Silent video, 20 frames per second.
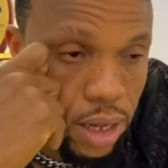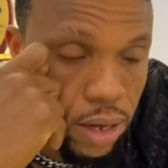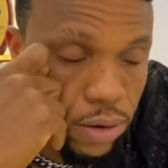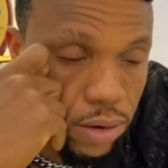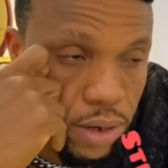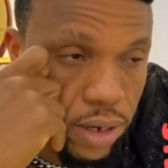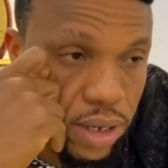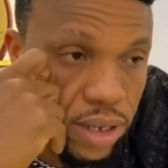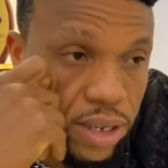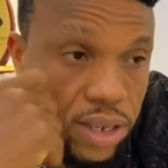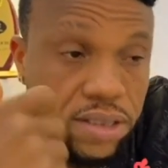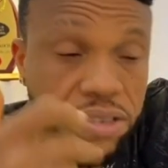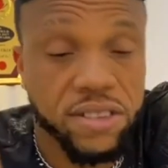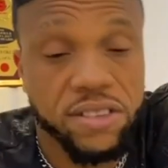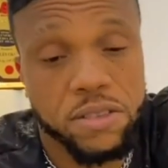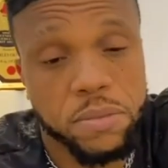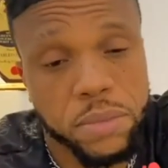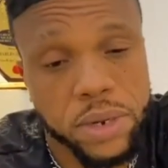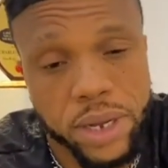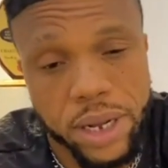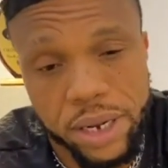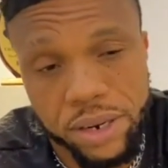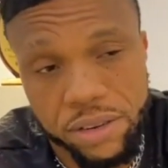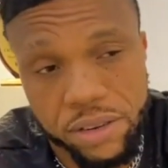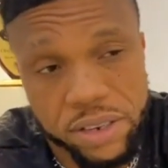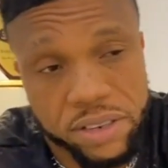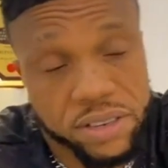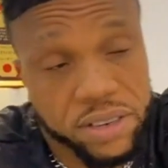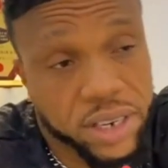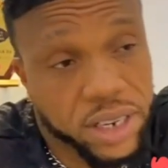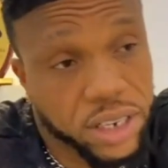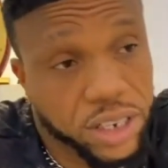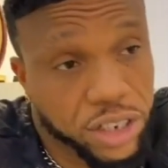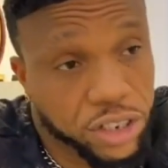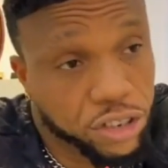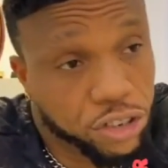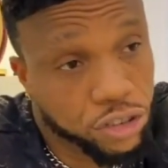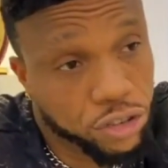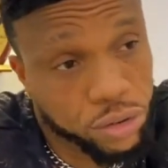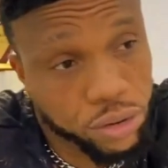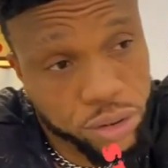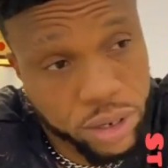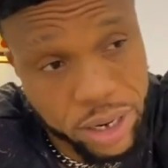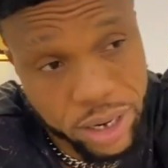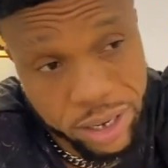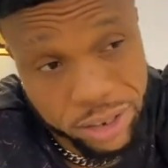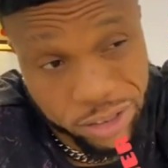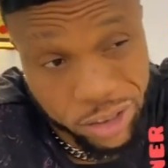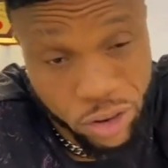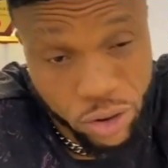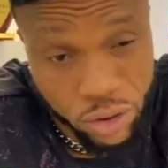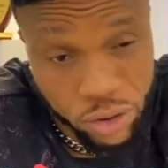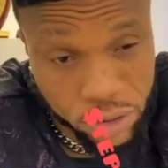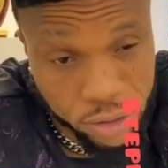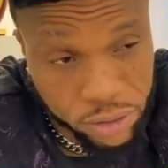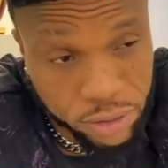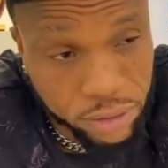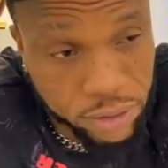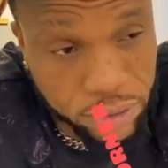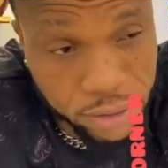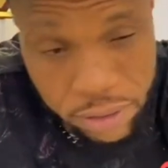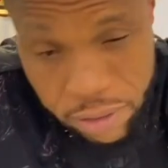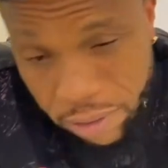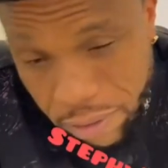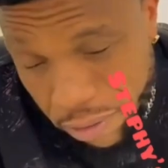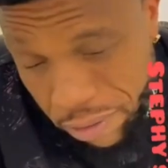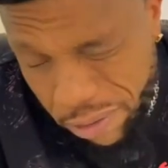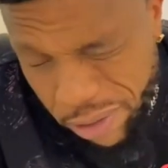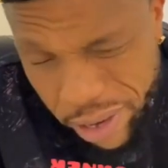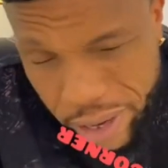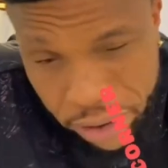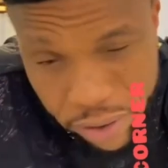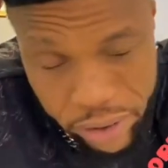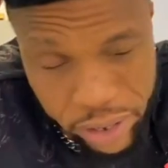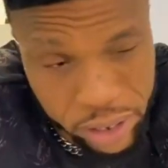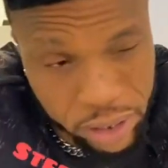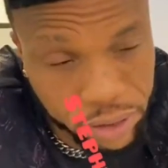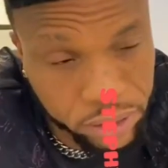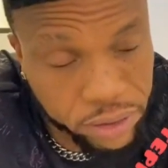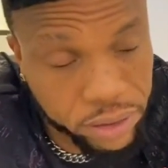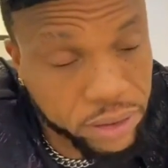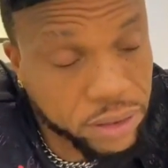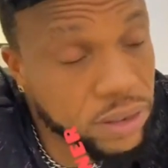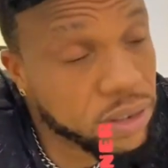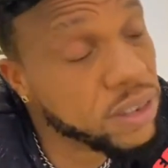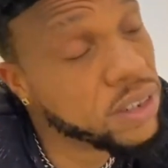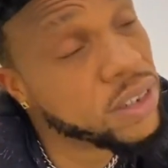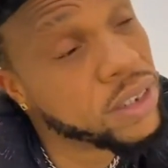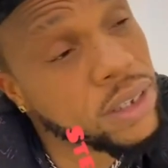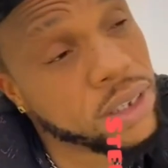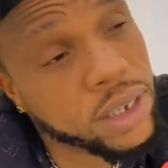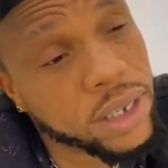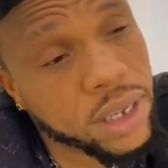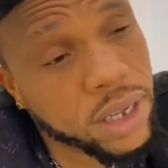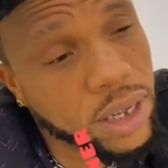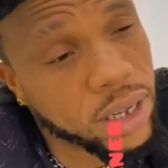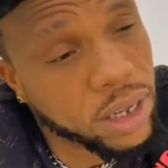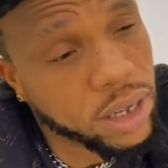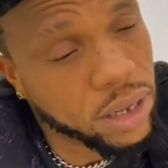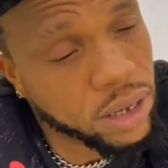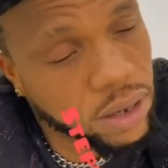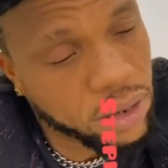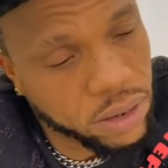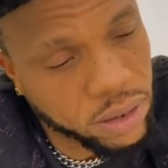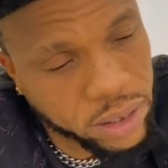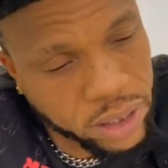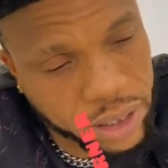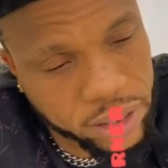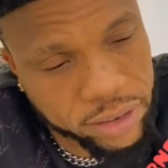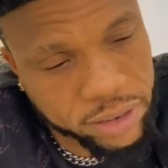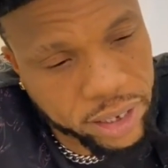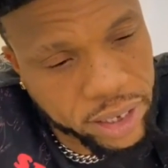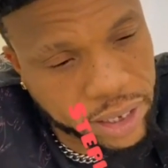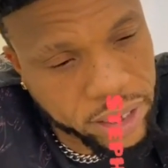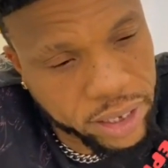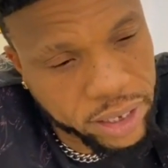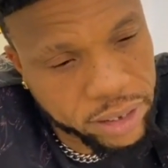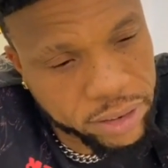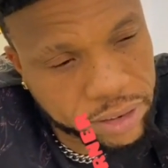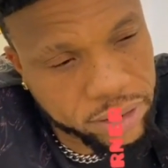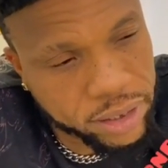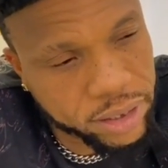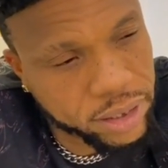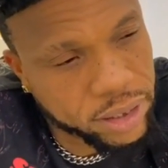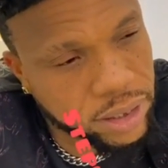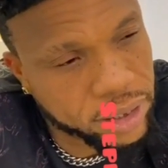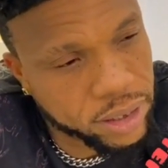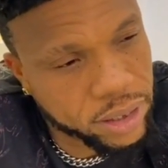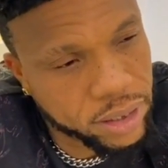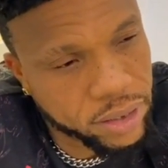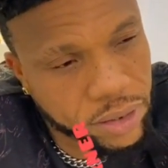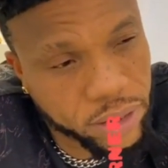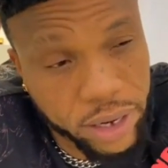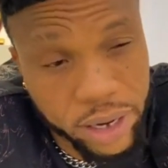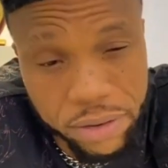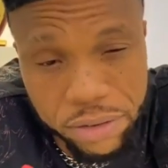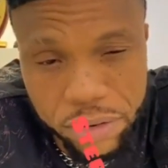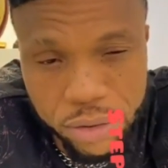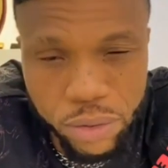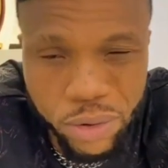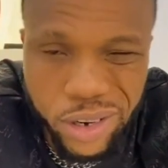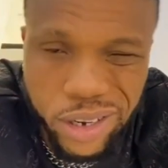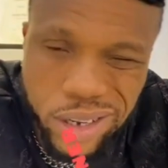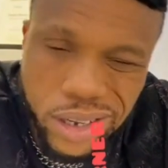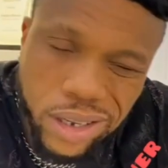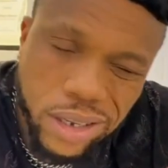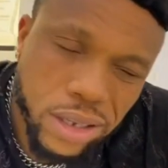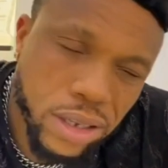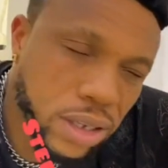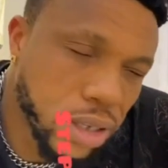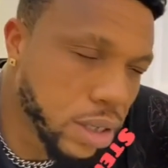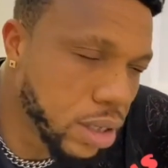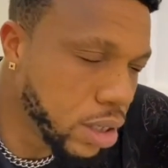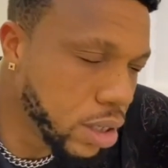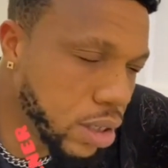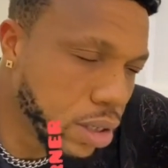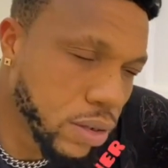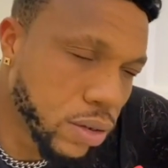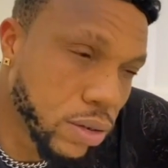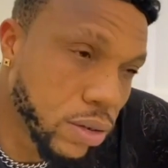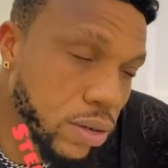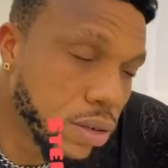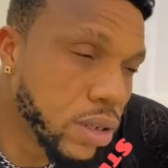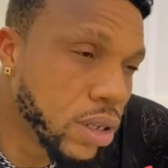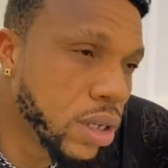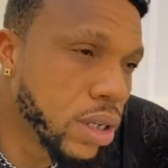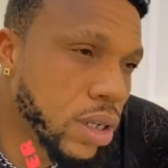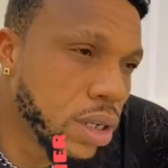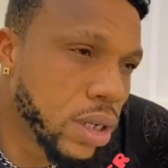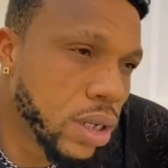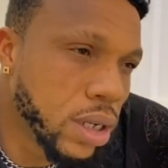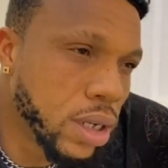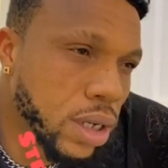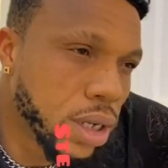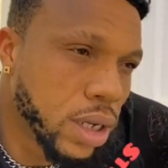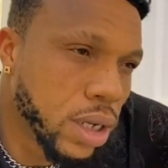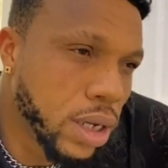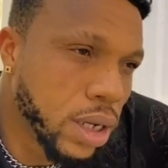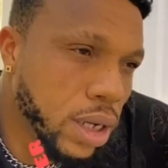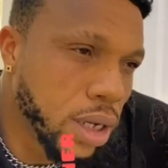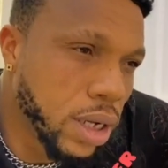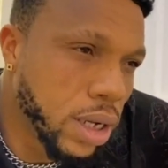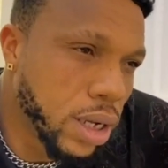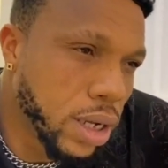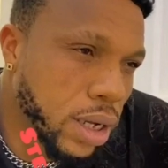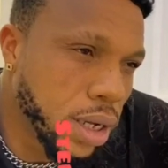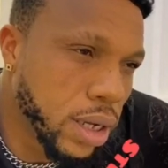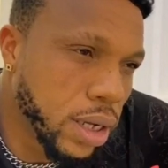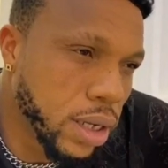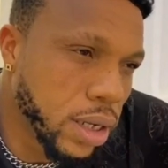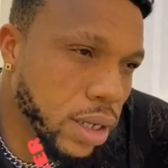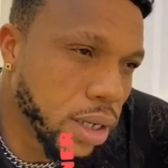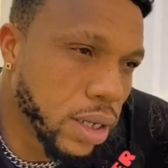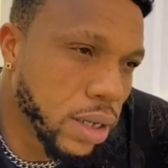well this is me addressing an issue that has gone viral on the internet you know, everywhere. You know, I